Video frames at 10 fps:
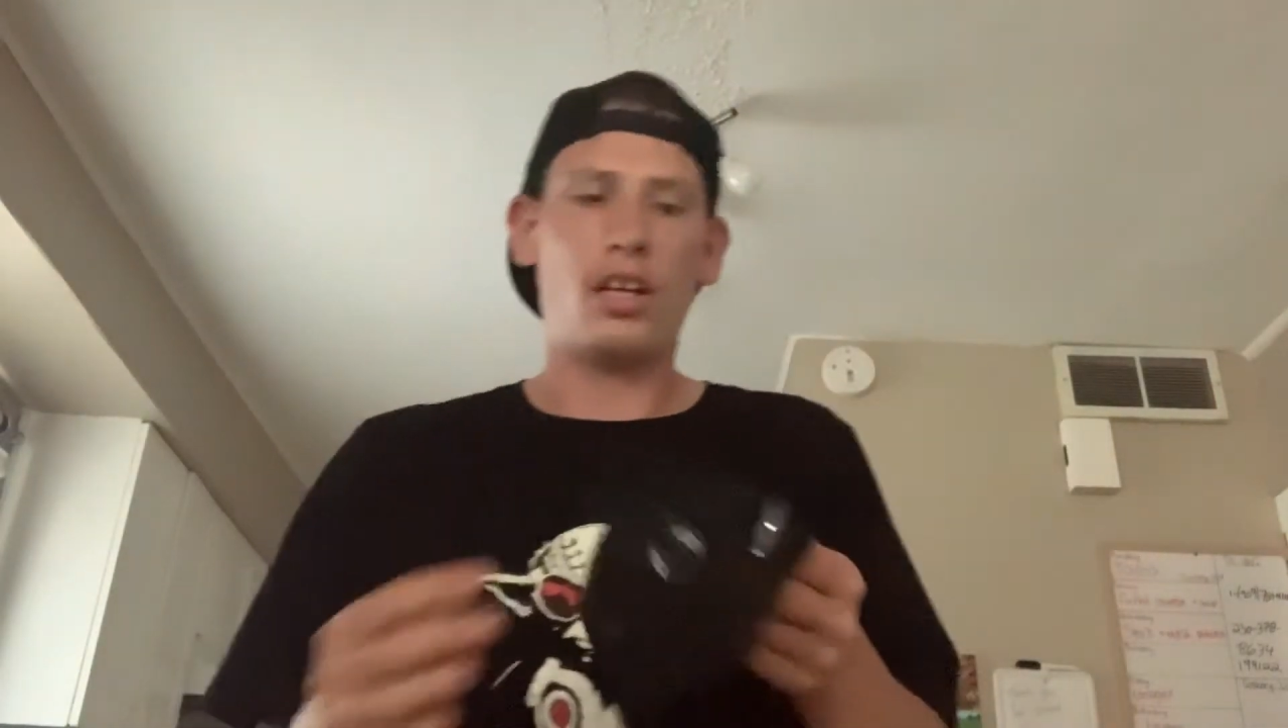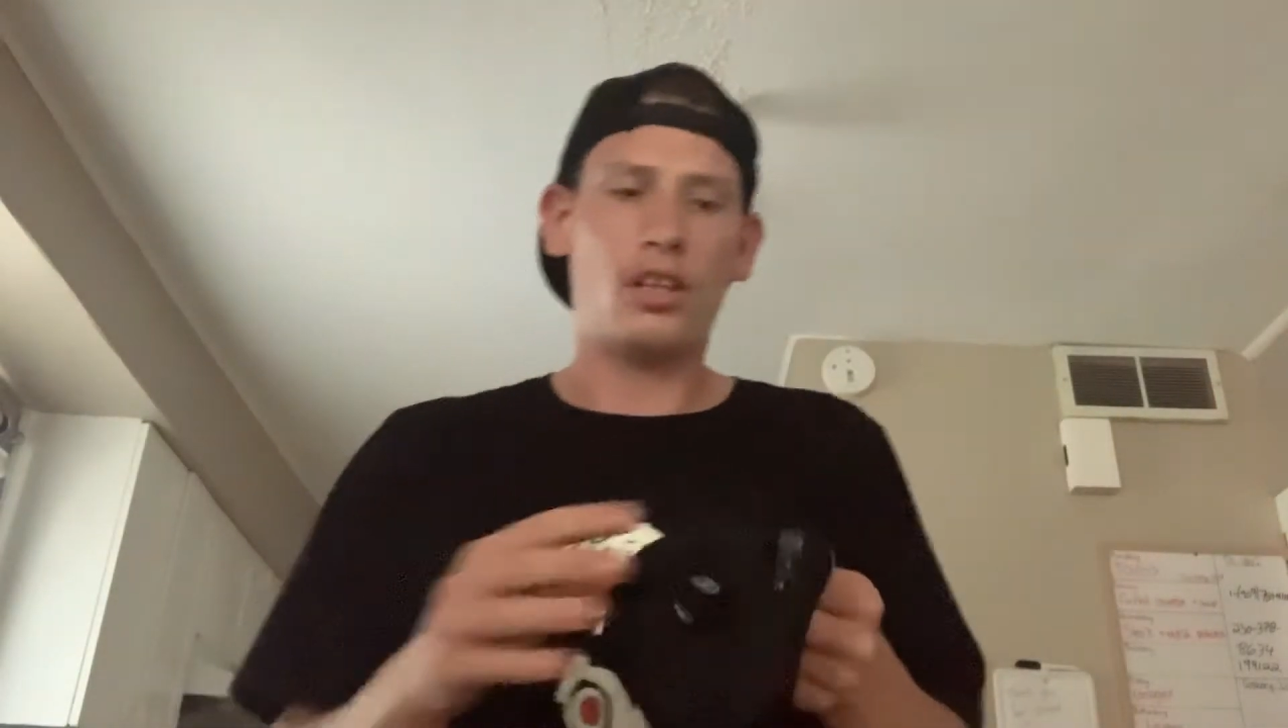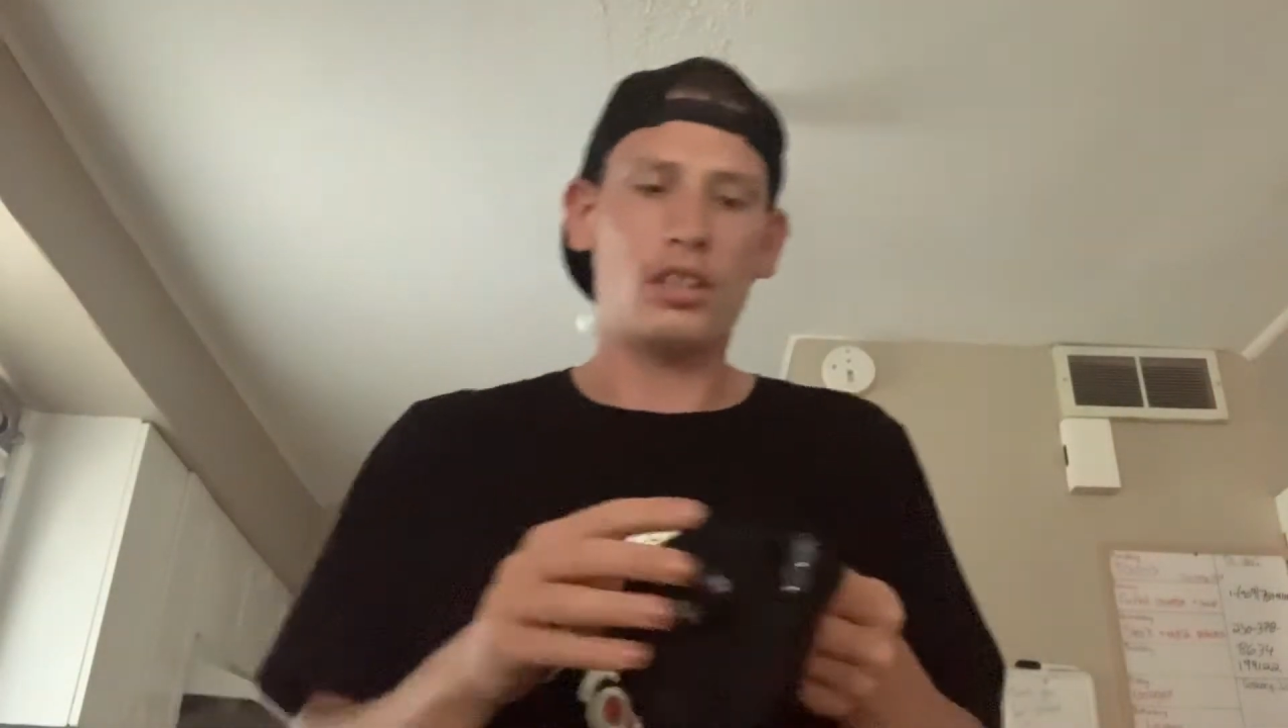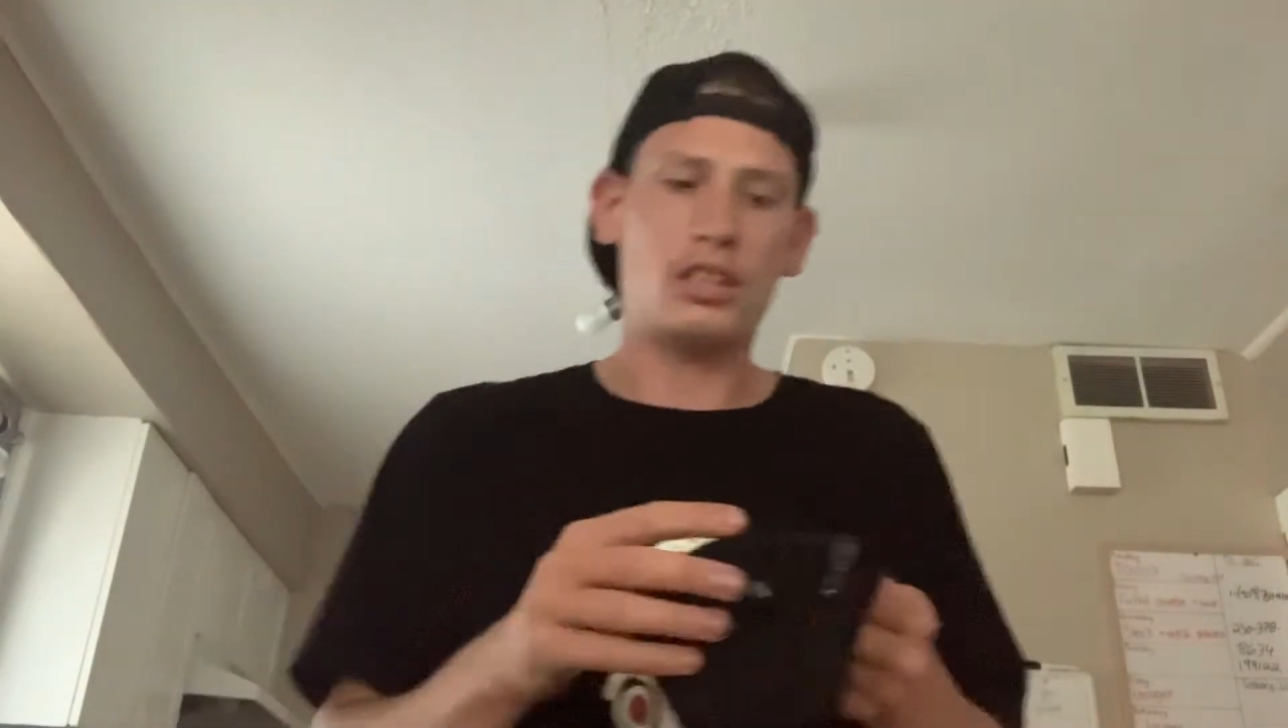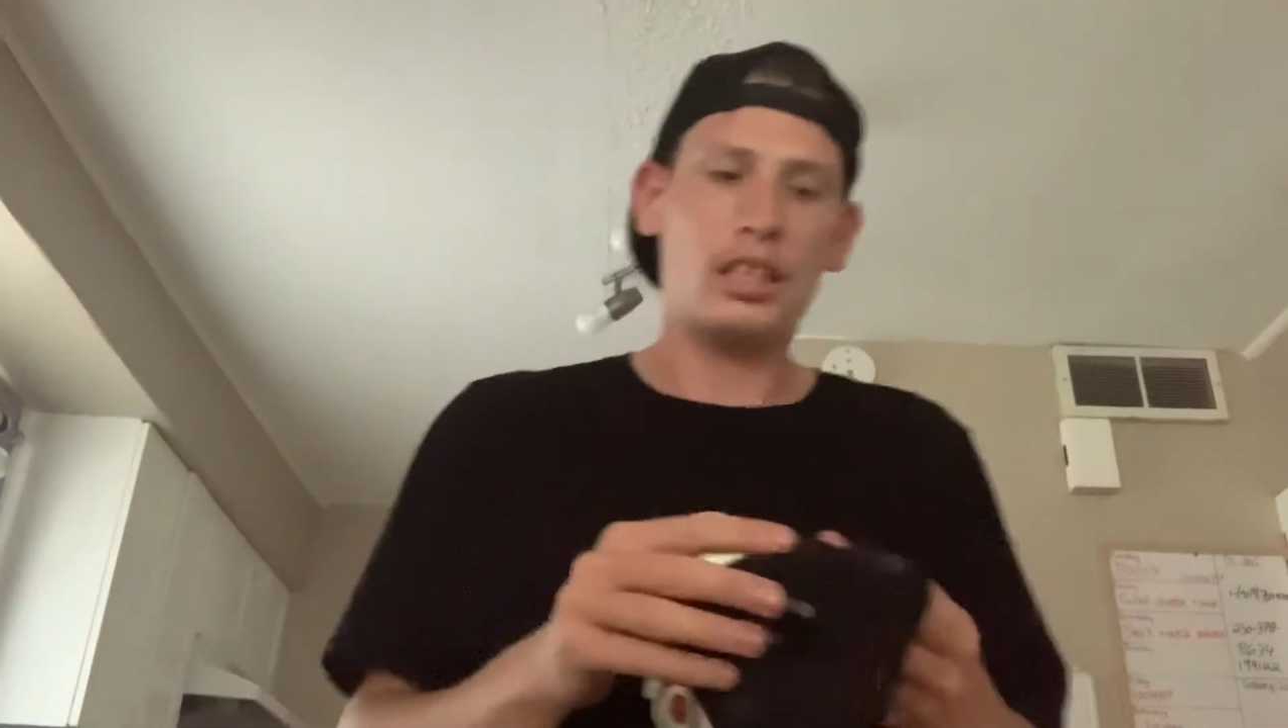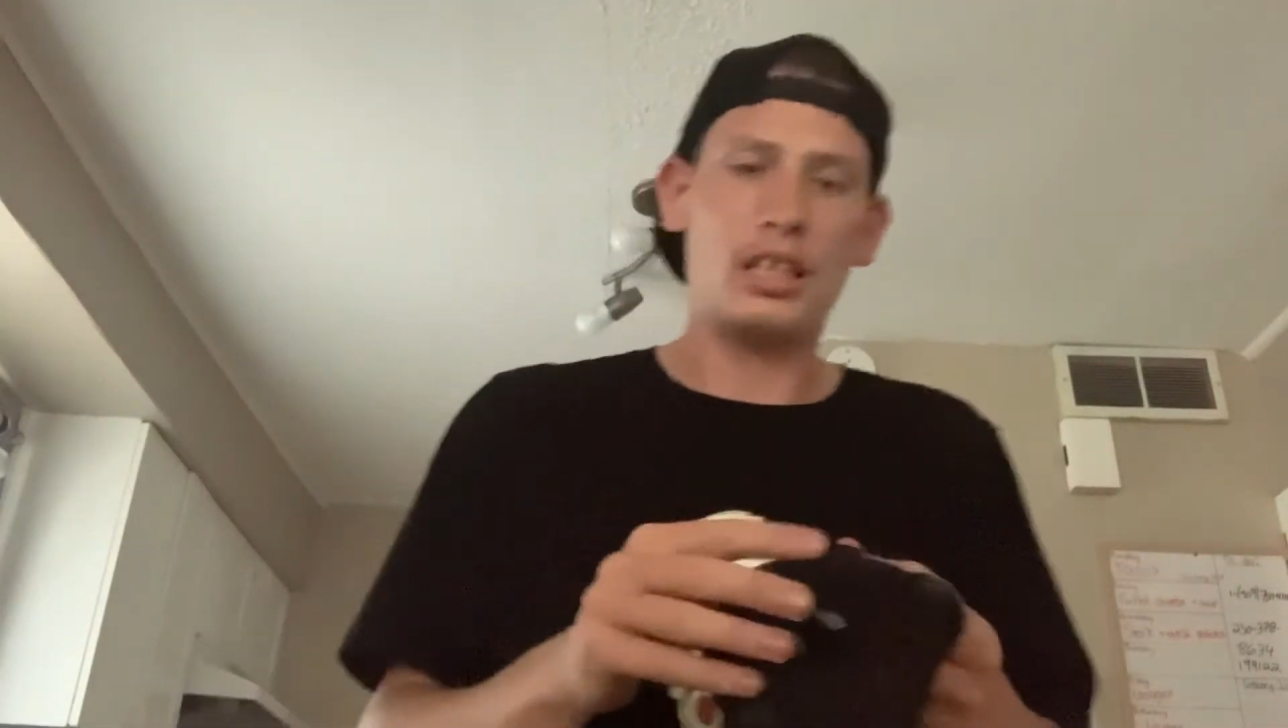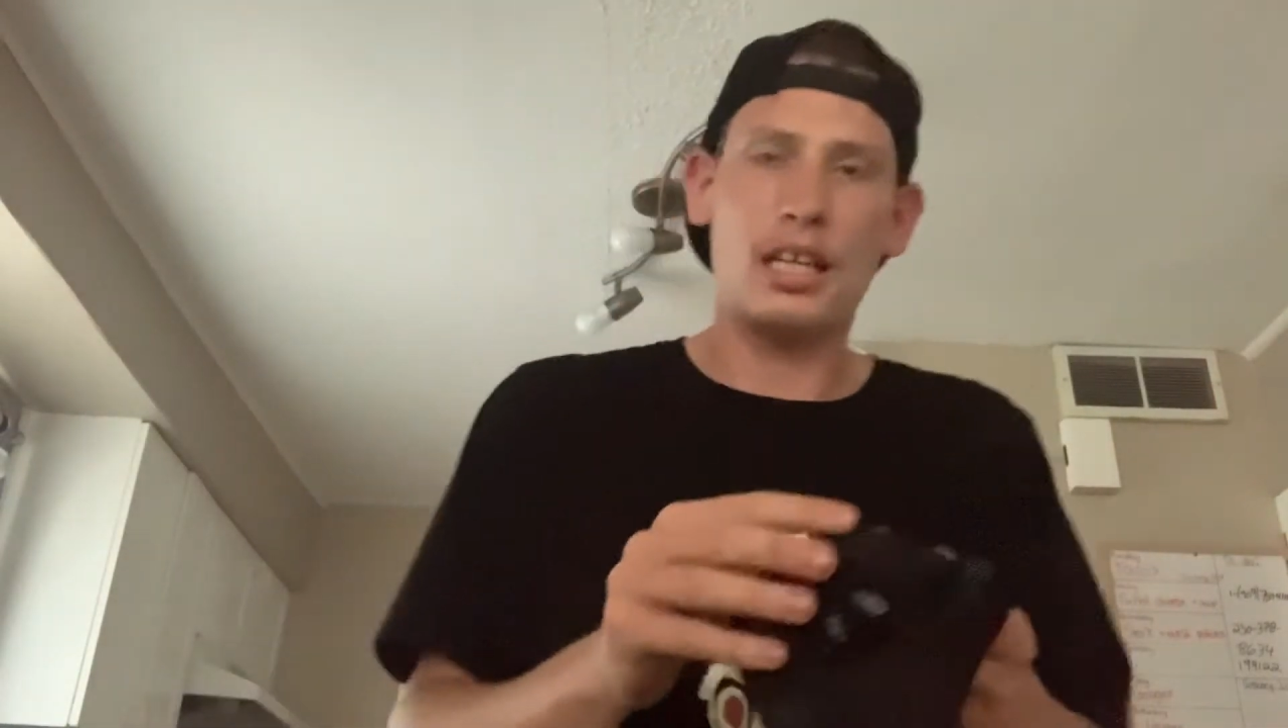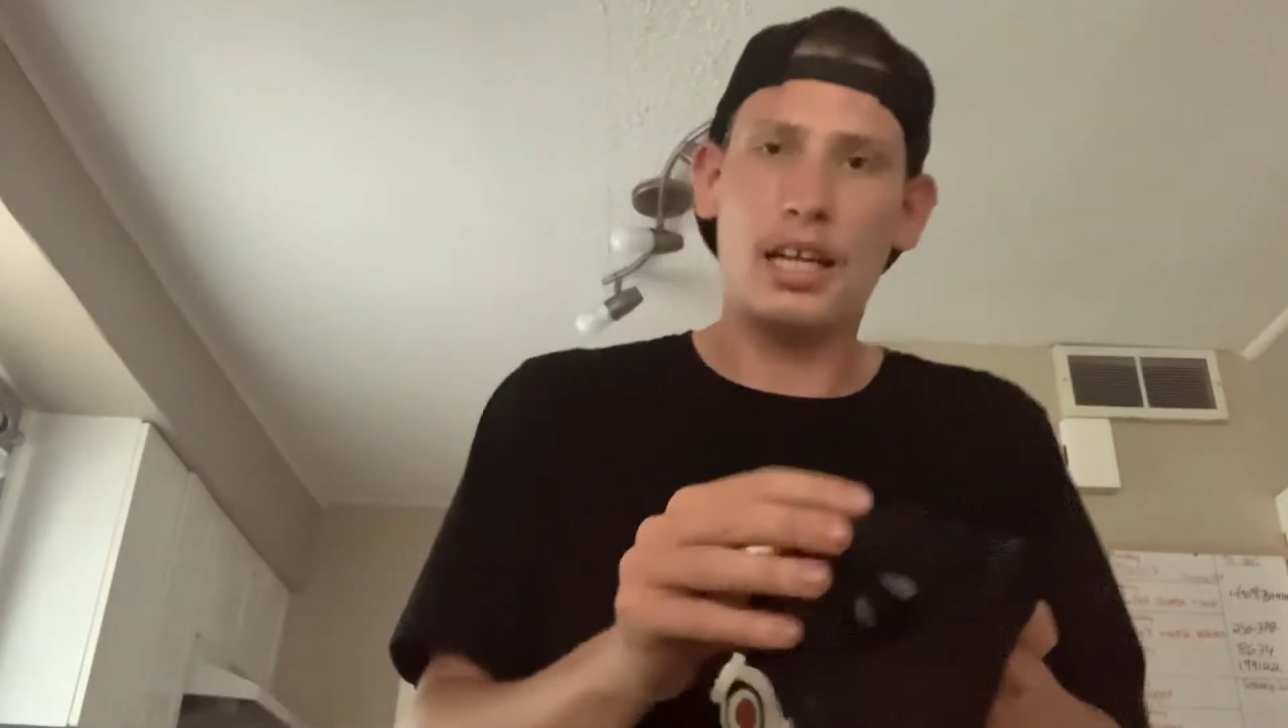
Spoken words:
hard to see. And